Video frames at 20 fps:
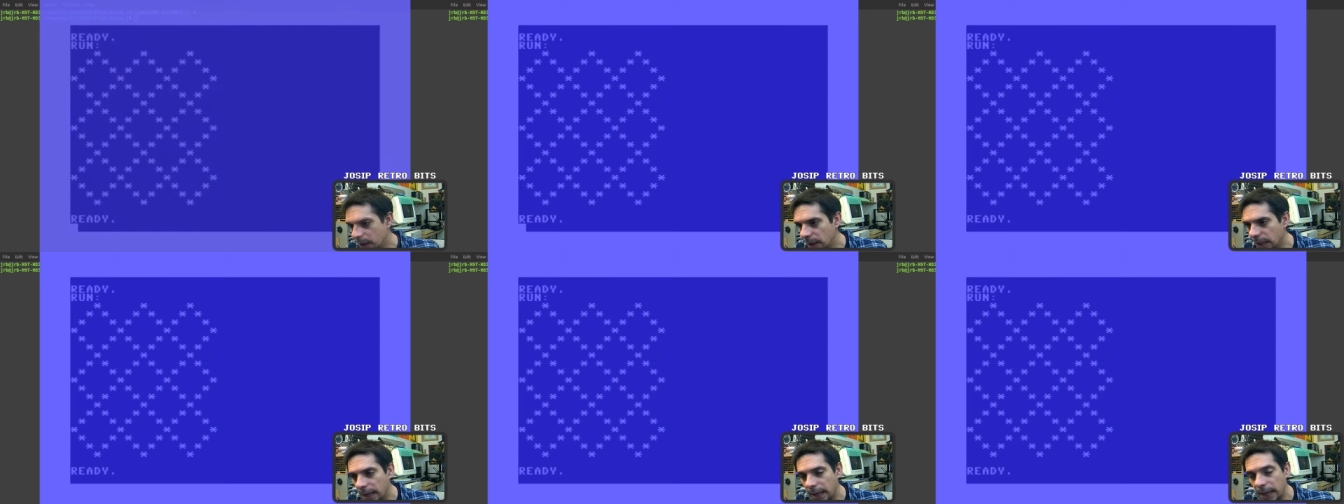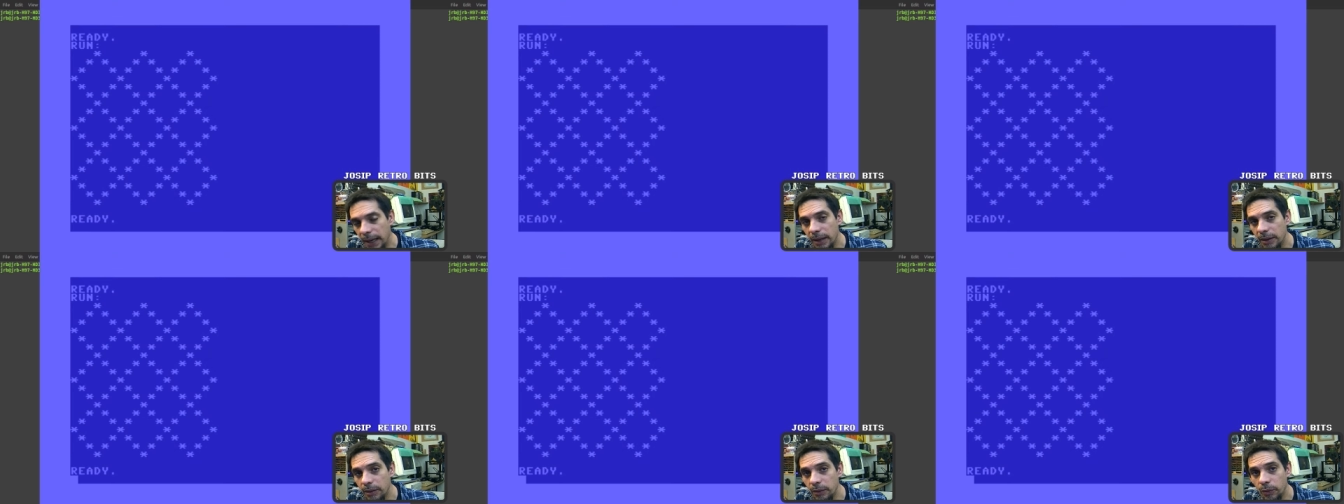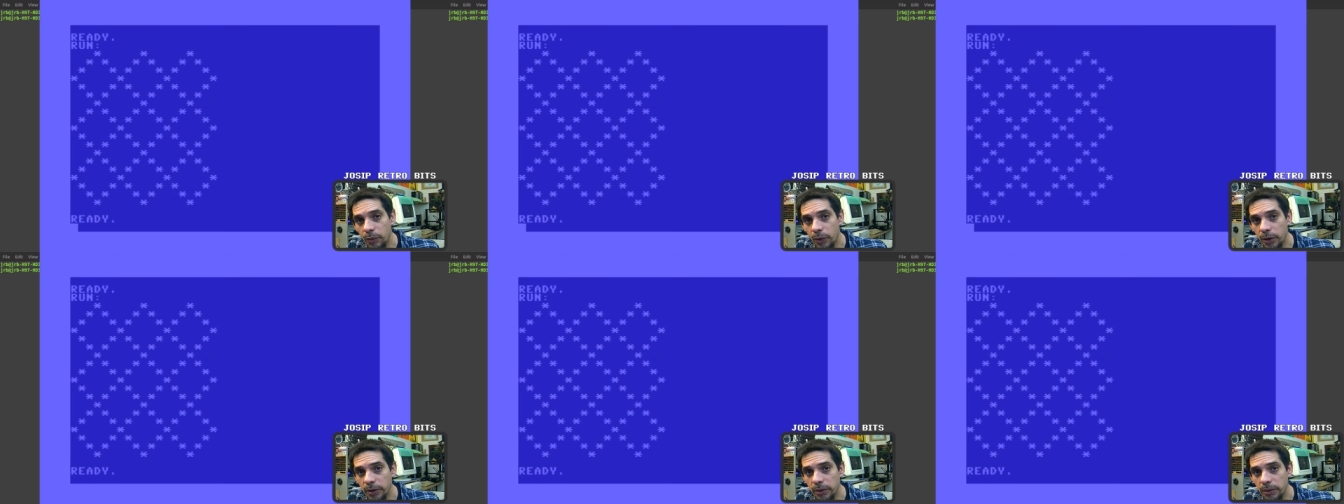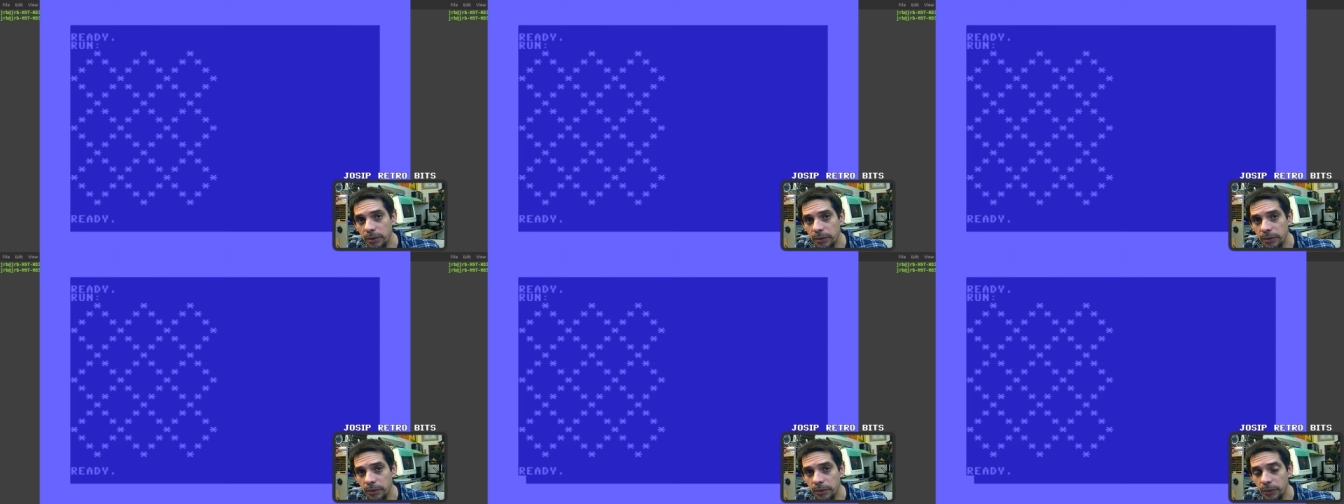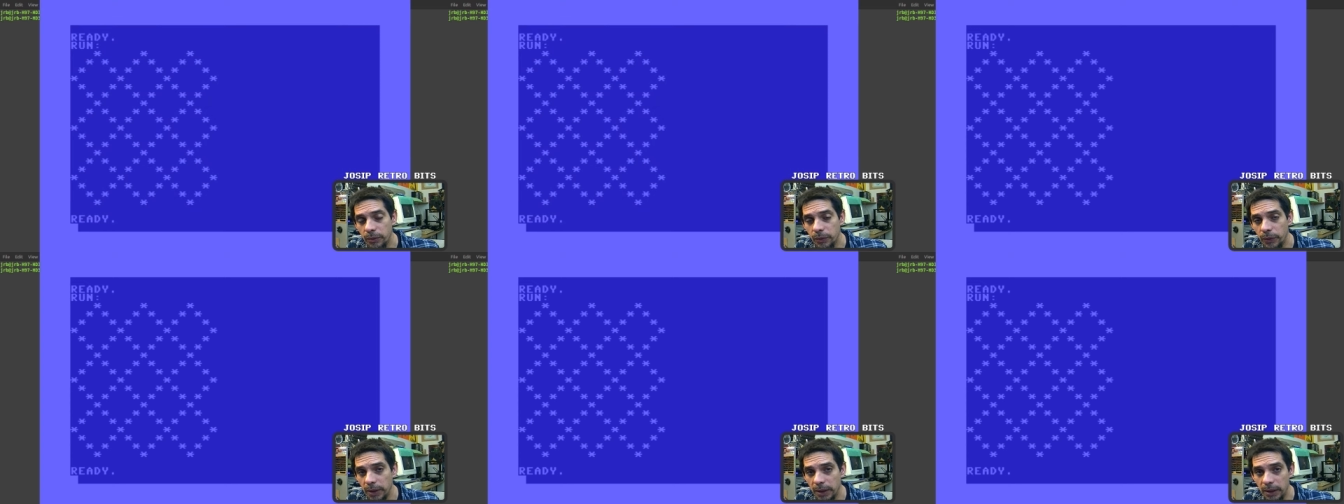And what
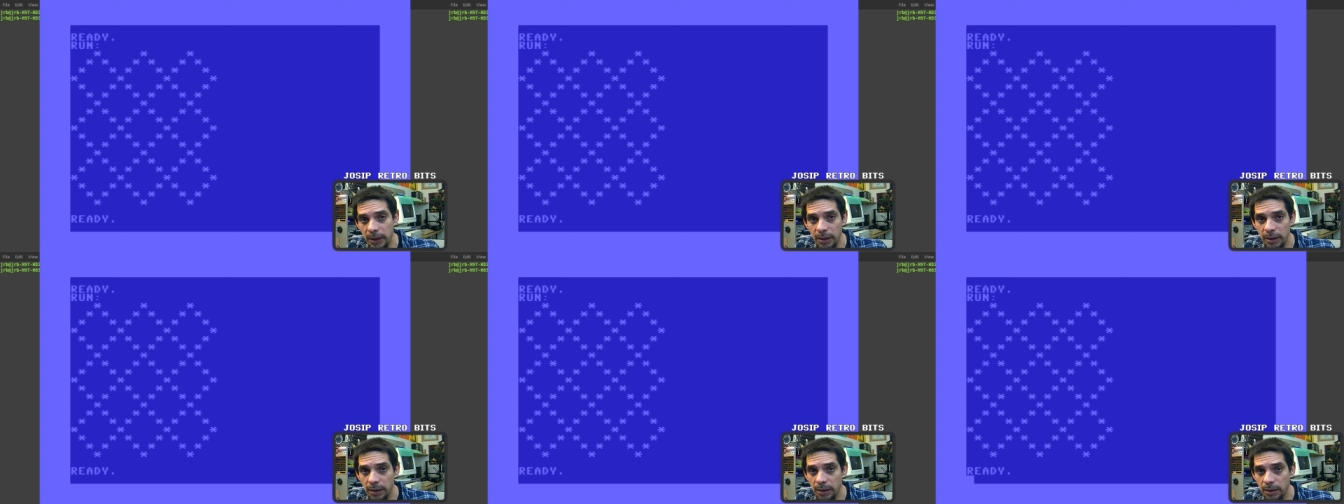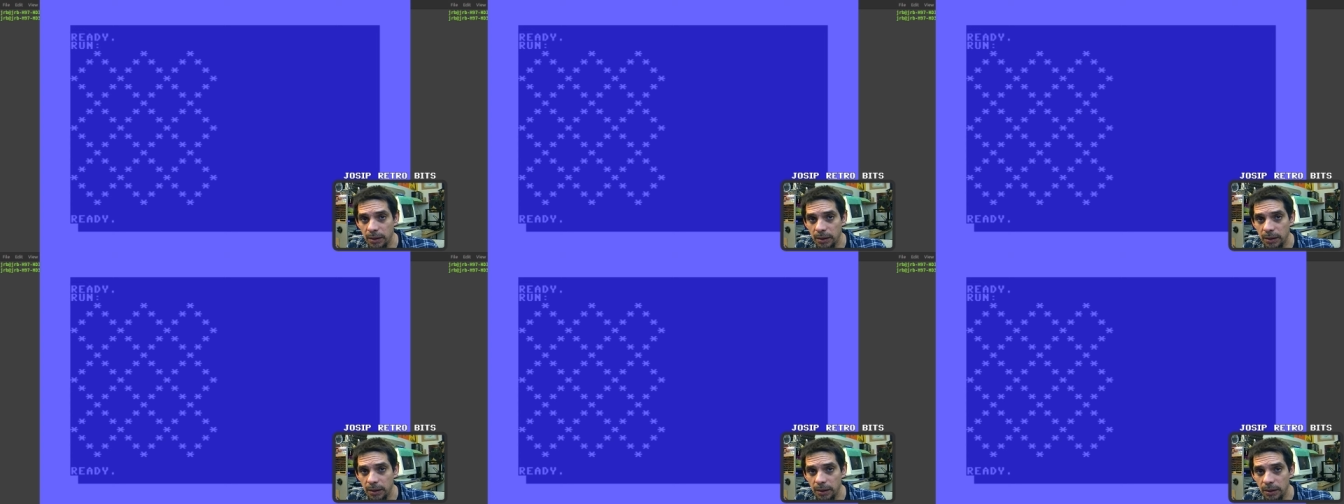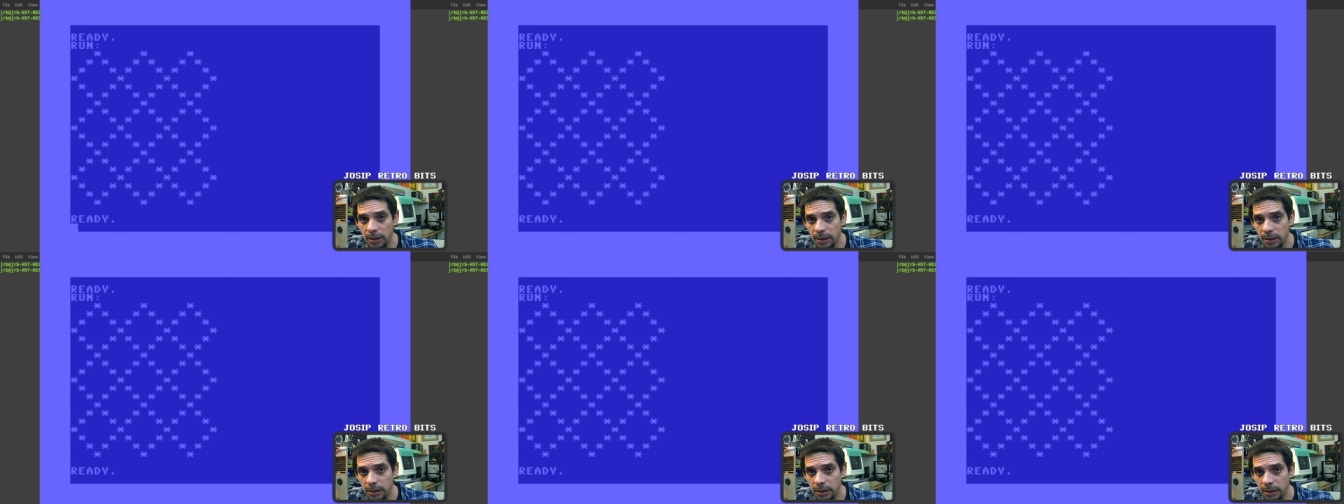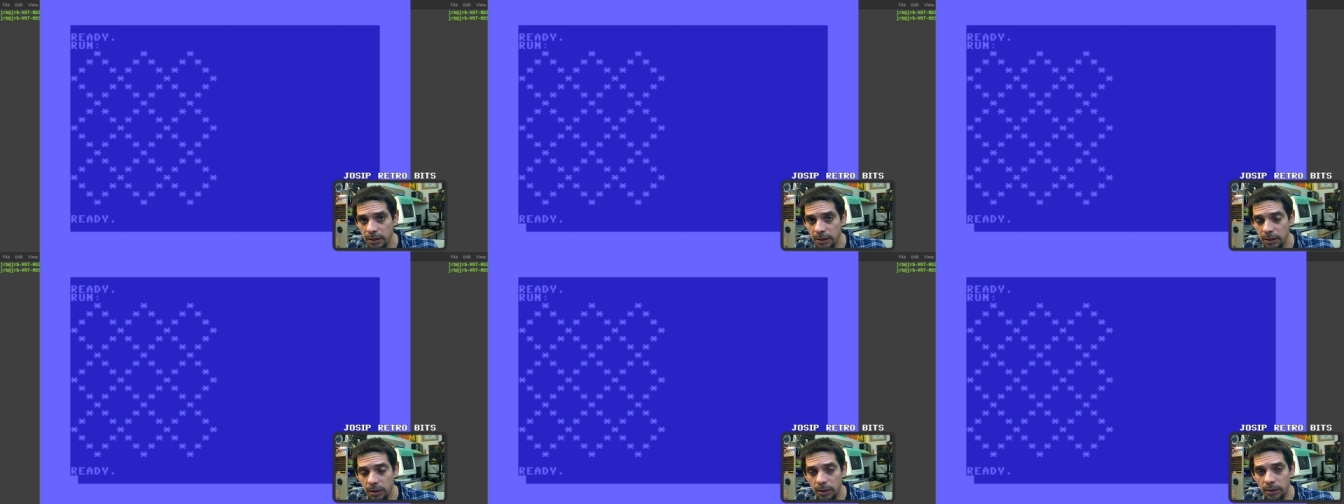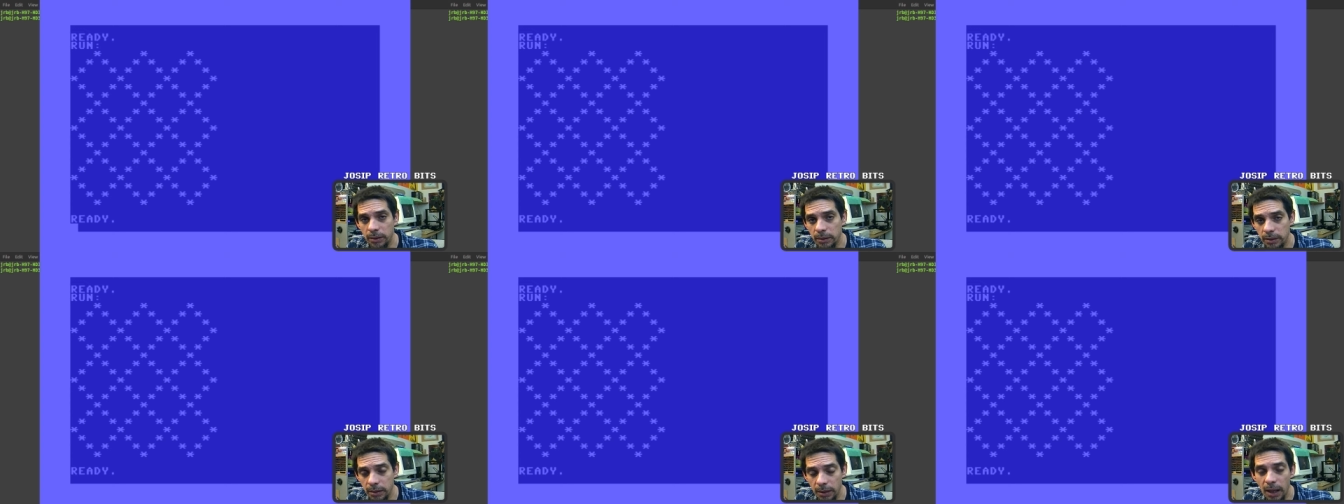we got
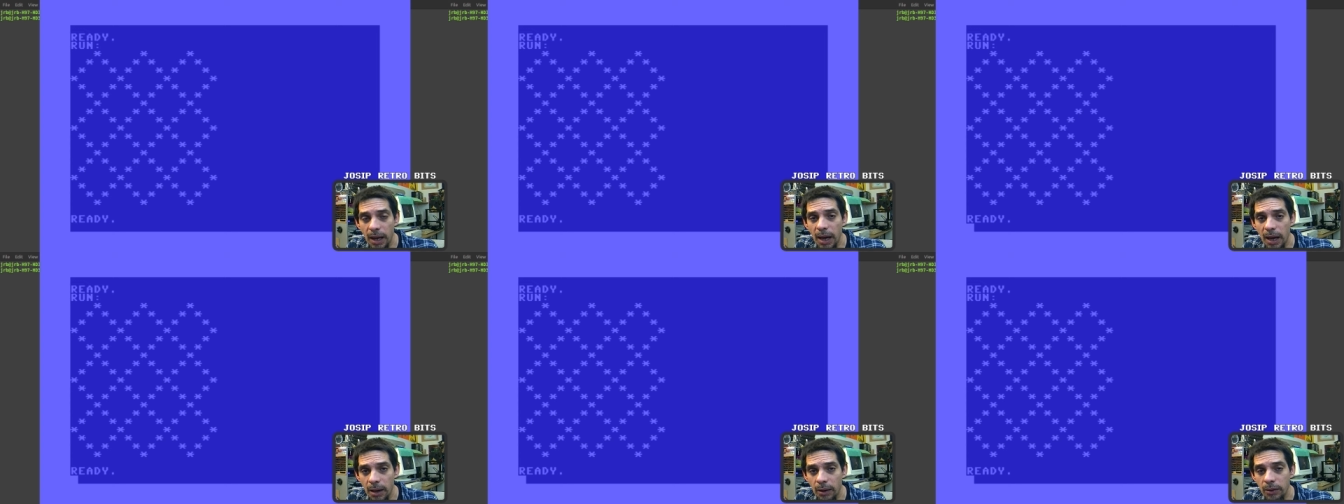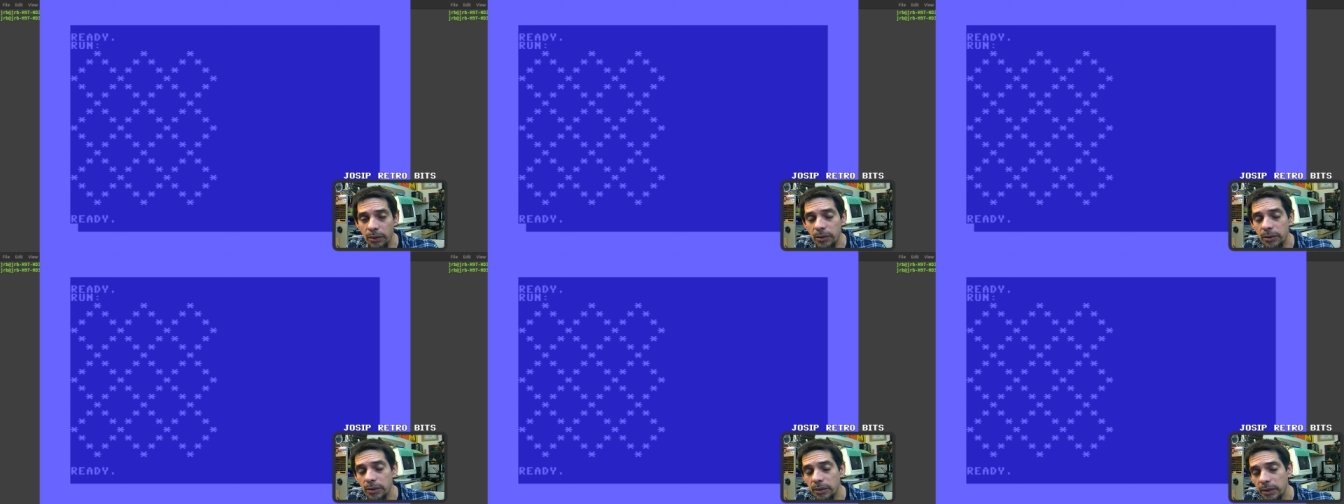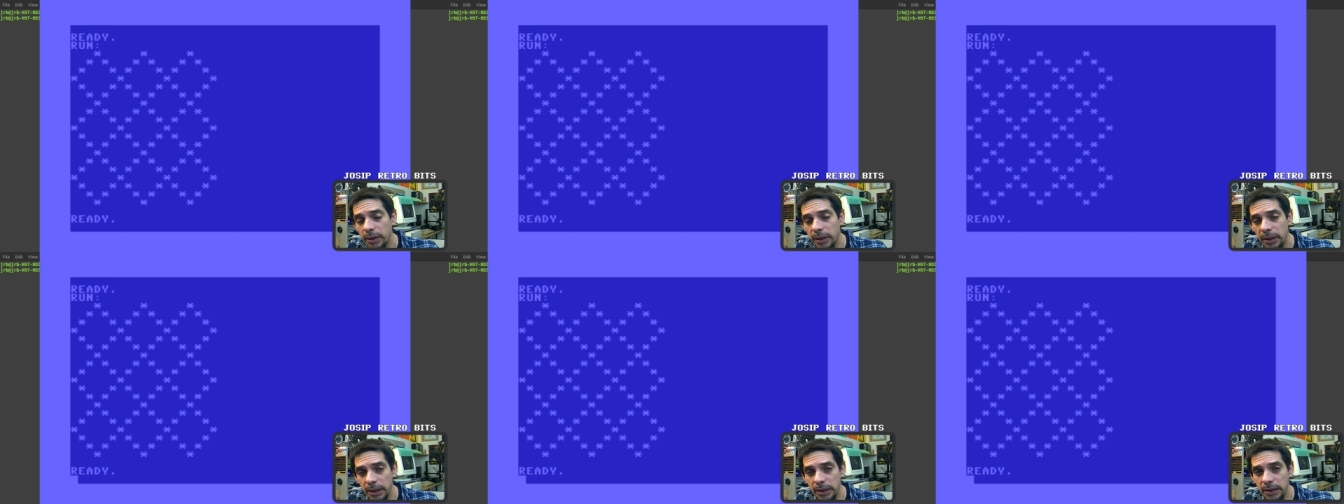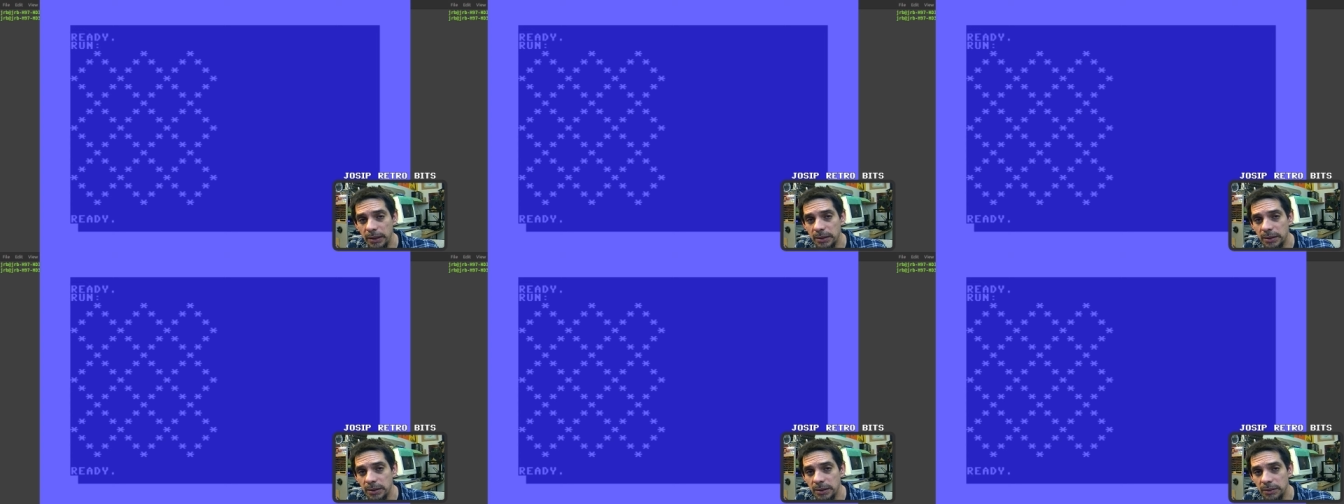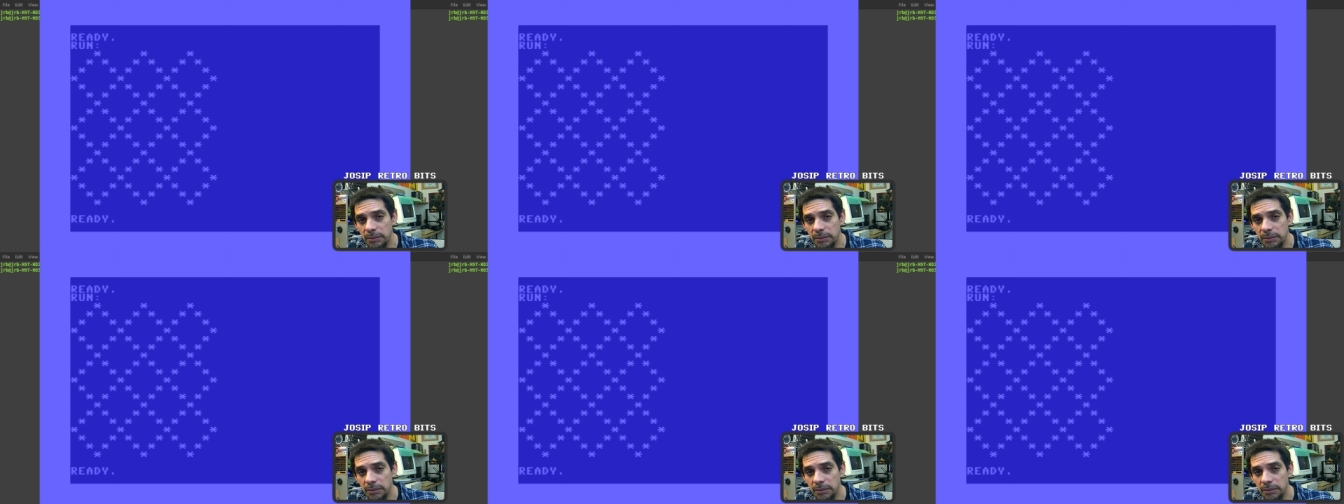now is